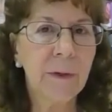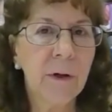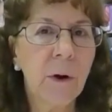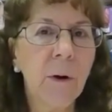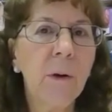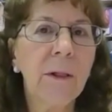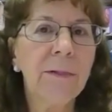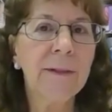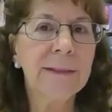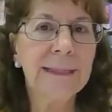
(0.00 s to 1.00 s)
goal,
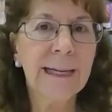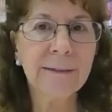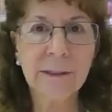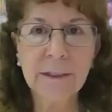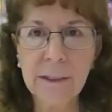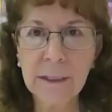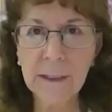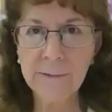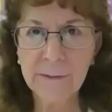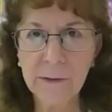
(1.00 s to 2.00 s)
the destiny
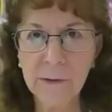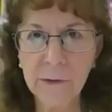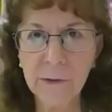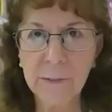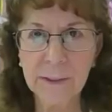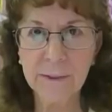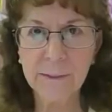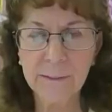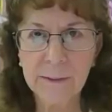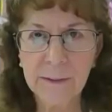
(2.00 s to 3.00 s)
of the human,
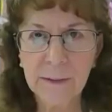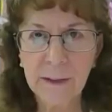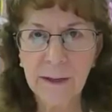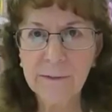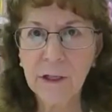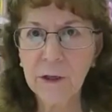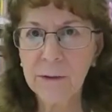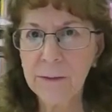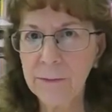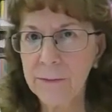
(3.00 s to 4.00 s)
of the
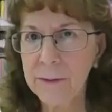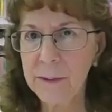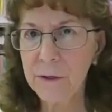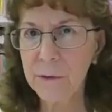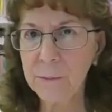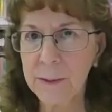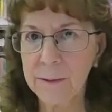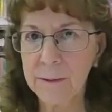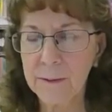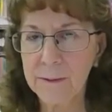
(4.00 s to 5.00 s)
earth
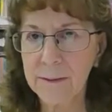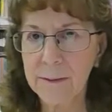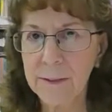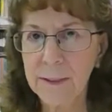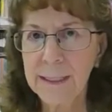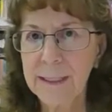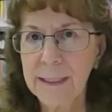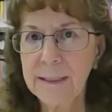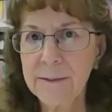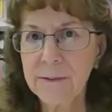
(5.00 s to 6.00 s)
human,
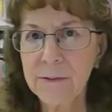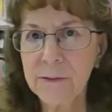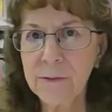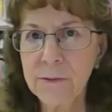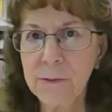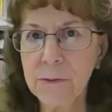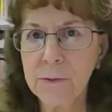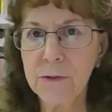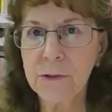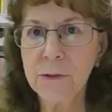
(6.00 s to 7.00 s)
is to
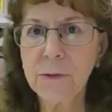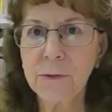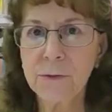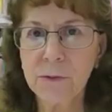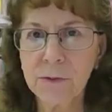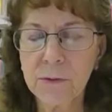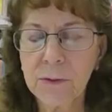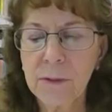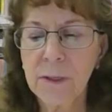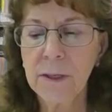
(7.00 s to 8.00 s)
choose
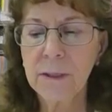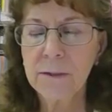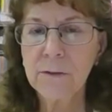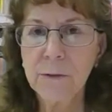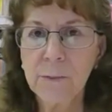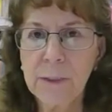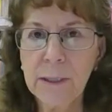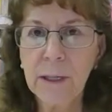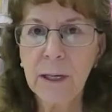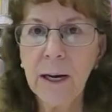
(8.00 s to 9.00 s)
to
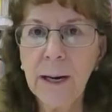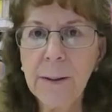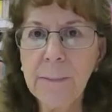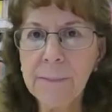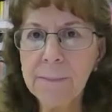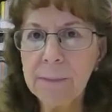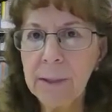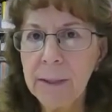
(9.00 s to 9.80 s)
become